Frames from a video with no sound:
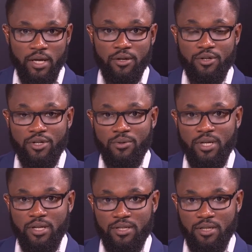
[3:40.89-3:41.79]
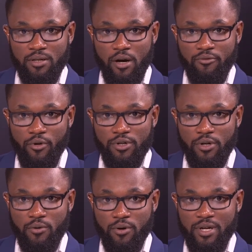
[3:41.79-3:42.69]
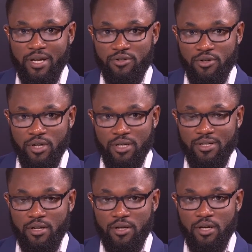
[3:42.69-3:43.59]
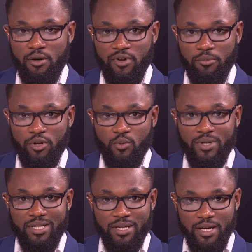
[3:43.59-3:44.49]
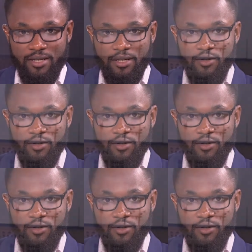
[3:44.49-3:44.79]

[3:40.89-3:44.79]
in a shooting incident on Virgin Gorda yesterday, Sunday, November 29th,